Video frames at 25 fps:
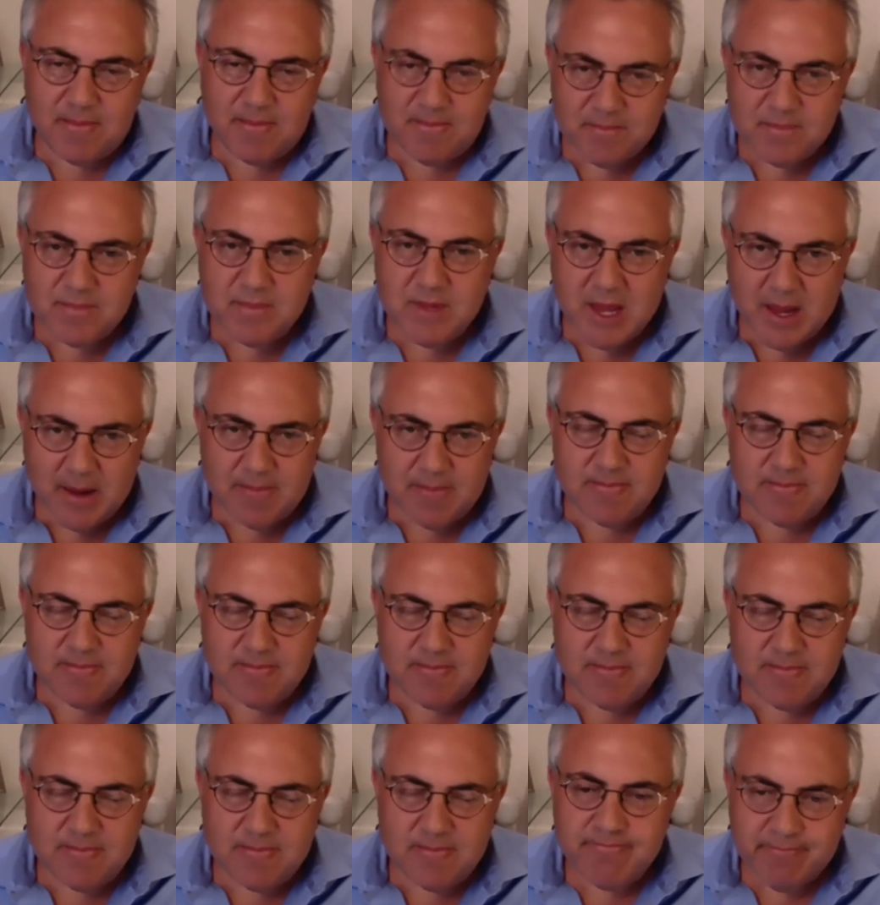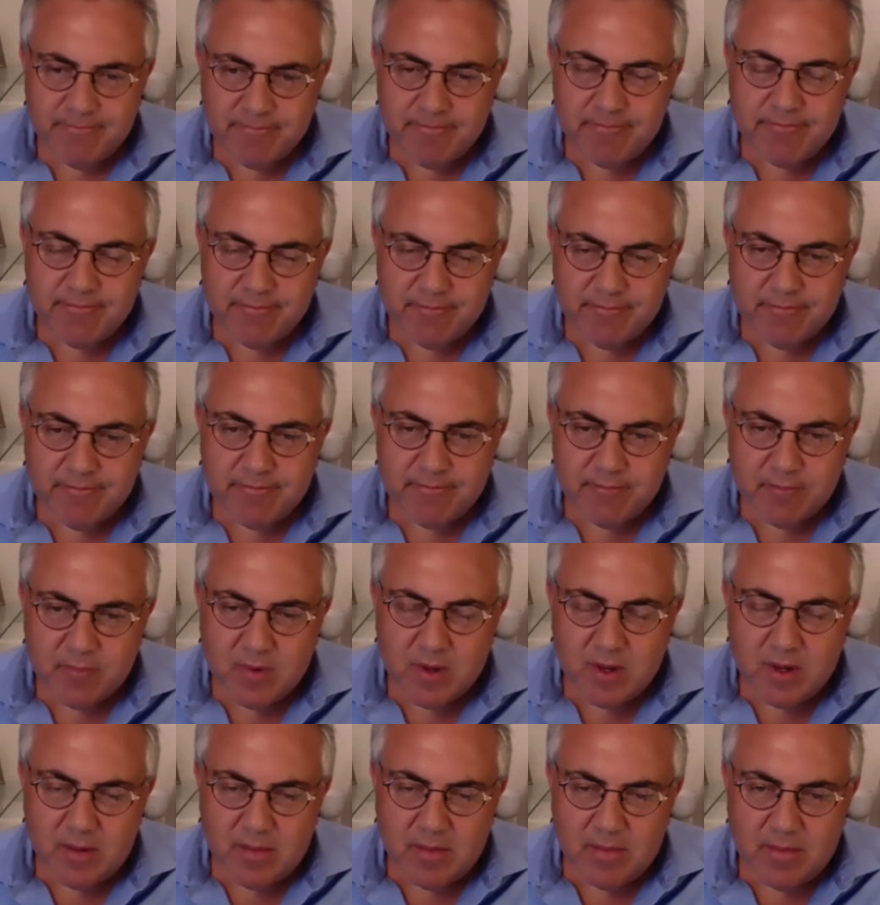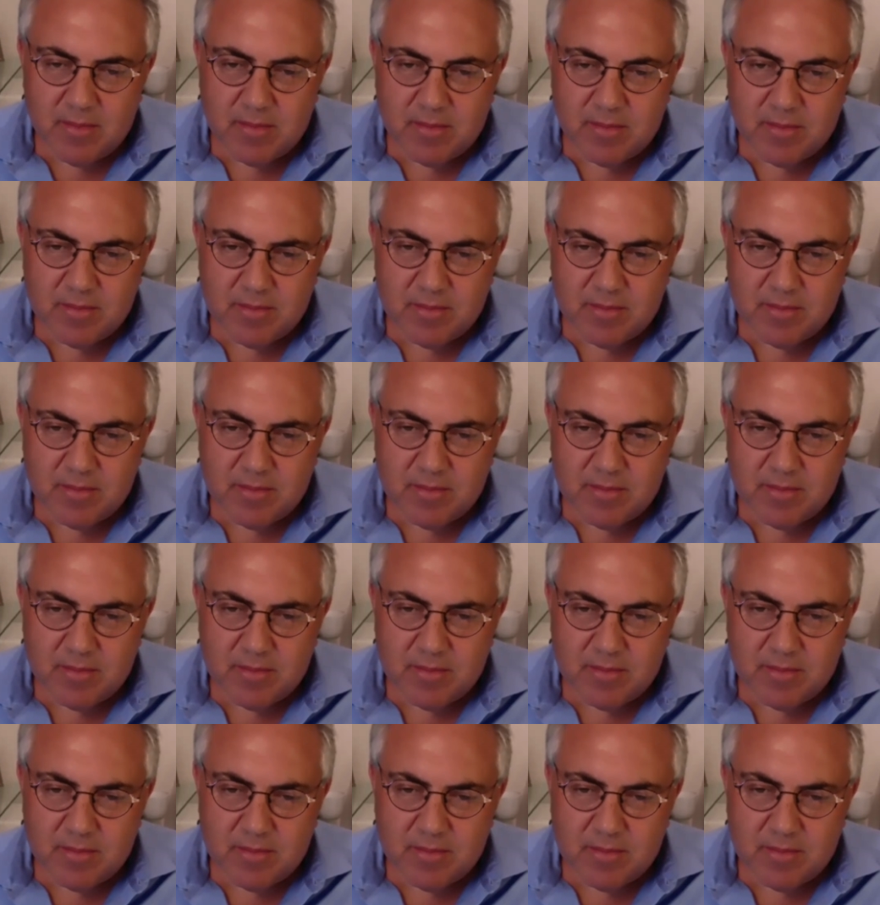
the energy yeah. is. And Biden doesn't